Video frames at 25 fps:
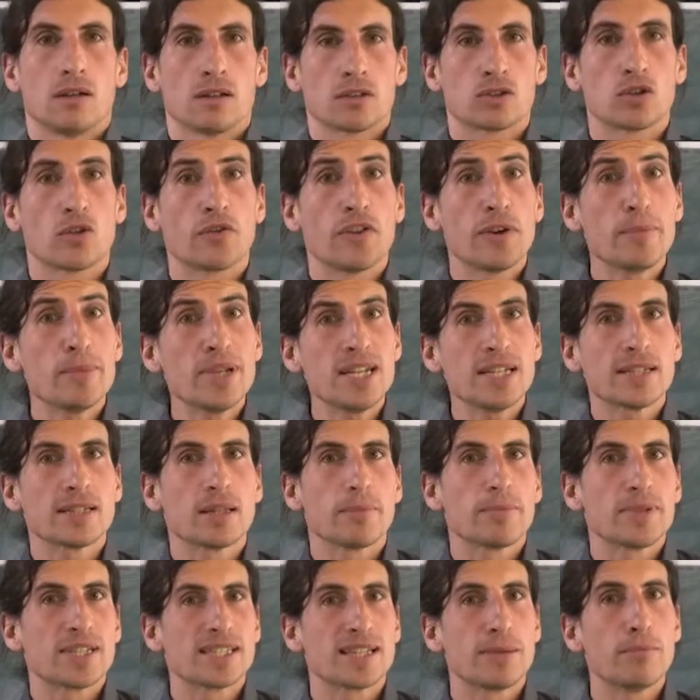So feminist
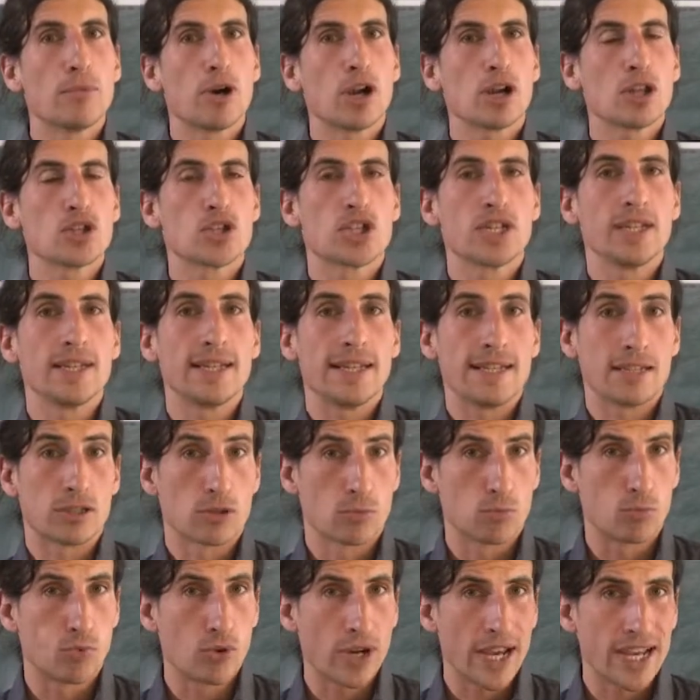epistemology is a
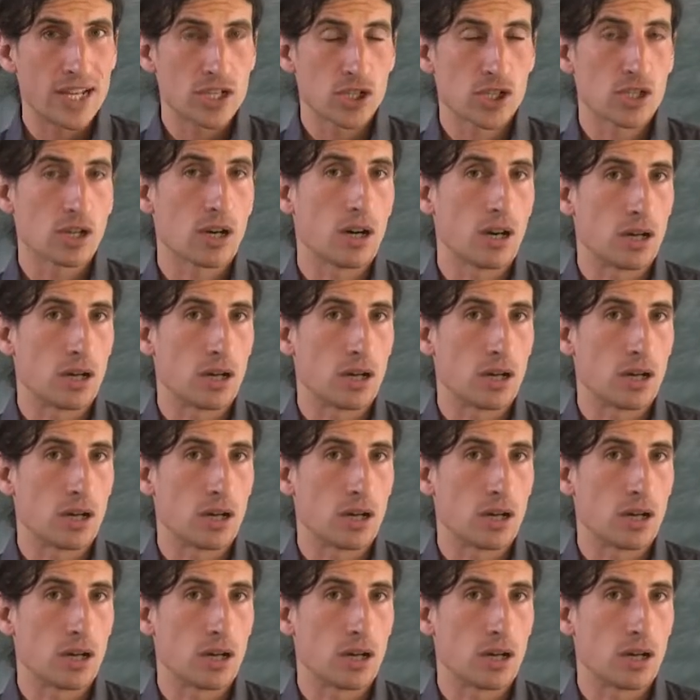branch